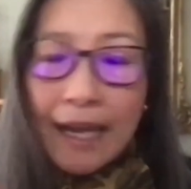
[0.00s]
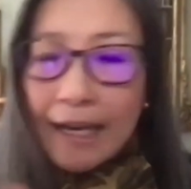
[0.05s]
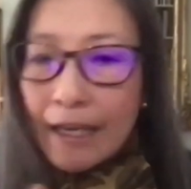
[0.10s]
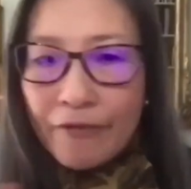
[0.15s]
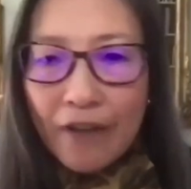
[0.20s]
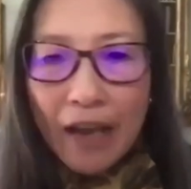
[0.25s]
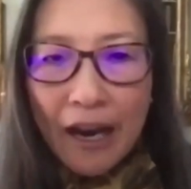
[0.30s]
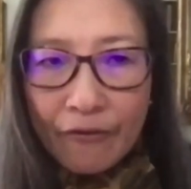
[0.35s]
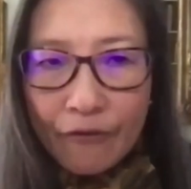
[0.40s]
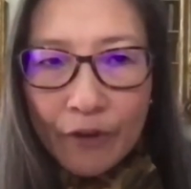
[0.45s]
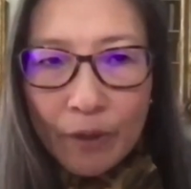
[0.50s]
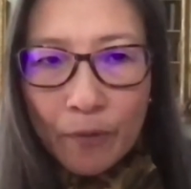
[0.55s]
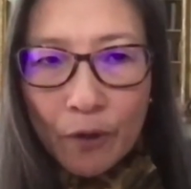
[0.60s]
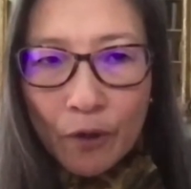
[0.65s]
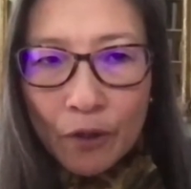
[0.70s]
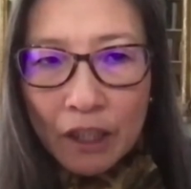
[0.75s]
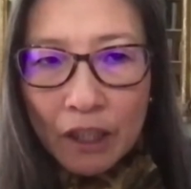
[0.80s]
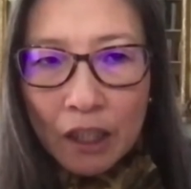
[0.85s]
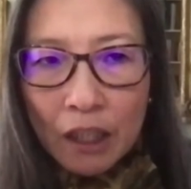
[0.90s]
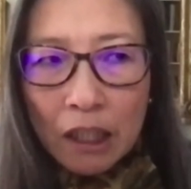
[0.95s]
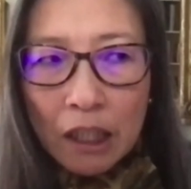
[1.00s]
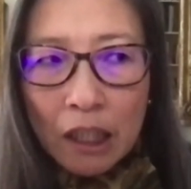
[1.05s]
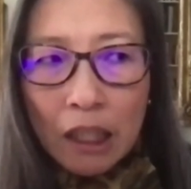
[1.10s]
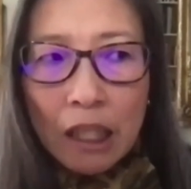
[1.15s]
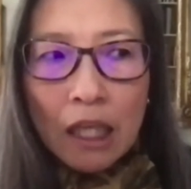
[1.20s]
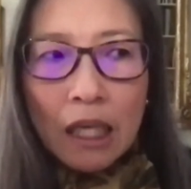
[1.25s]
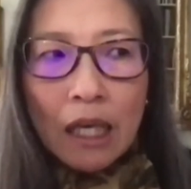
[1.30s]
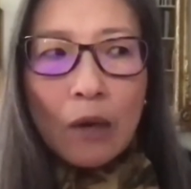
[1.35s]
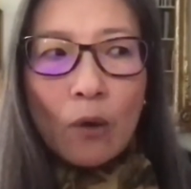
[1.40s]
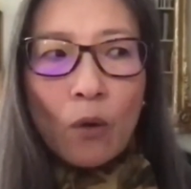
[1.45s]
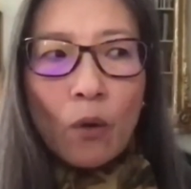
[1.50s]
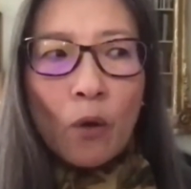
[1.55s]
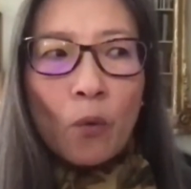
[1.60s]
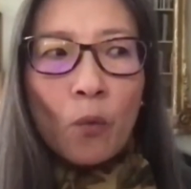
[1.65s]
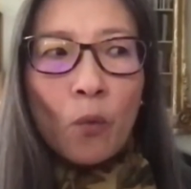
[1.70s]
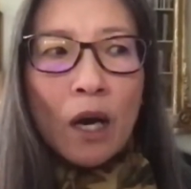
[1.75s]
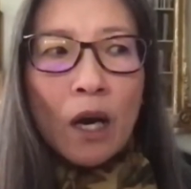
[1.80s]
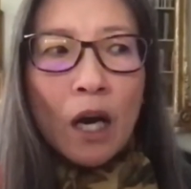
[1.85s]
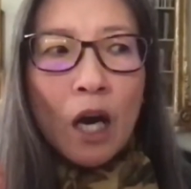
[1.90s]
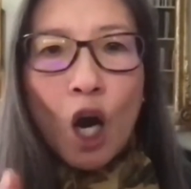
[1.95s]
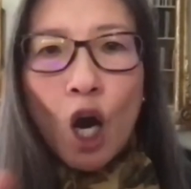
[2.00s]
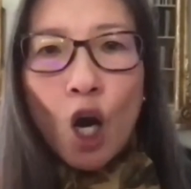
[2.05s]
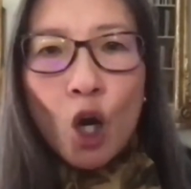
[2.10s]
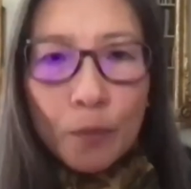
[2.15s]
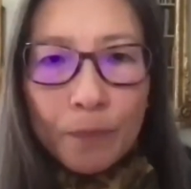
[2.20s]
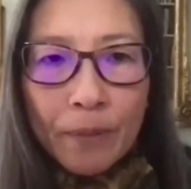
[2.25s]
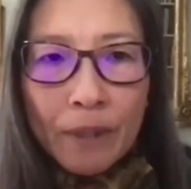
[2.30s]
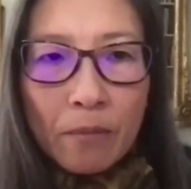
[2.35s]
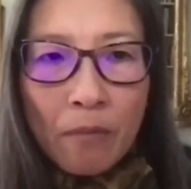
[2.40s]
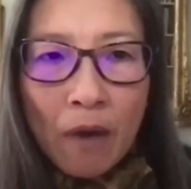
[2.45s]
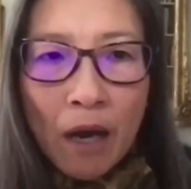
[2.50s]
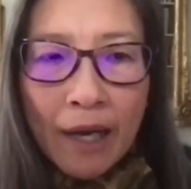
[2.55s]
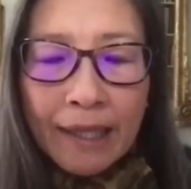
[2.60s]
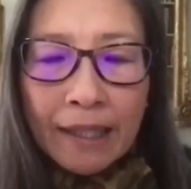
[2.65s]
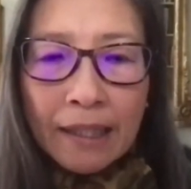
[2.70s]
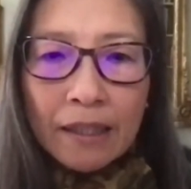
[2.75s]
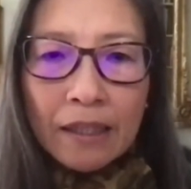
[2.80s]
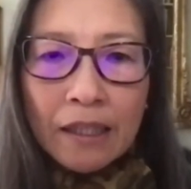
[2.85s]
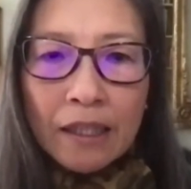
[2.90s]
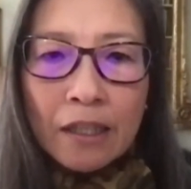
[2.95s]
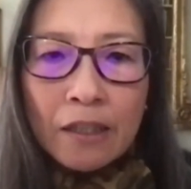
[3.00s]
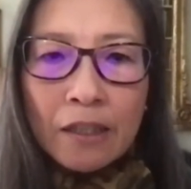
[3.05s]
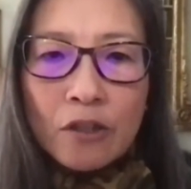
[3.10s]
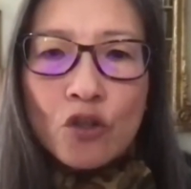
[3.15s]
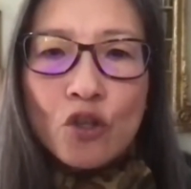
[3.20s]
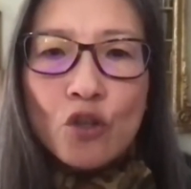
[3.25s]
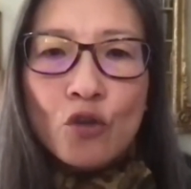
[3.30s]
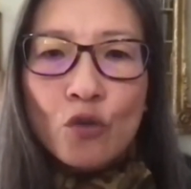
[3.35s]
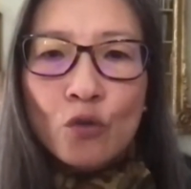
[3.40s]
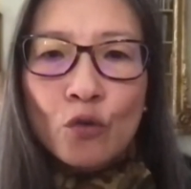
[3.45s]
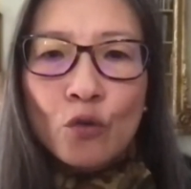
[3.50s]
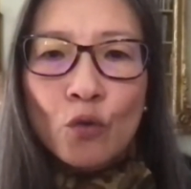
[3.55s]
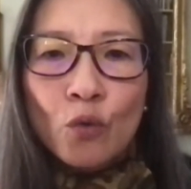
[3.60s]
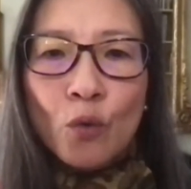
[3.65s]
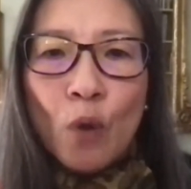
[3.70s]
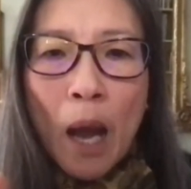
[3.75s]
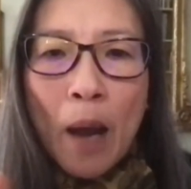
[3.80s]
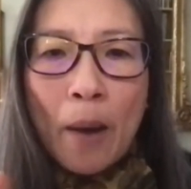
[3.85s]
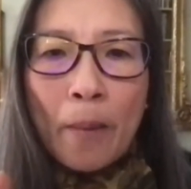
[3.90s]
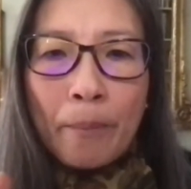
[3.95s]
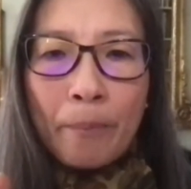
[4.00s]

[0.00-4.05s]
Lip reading: And if everybody were open-minded to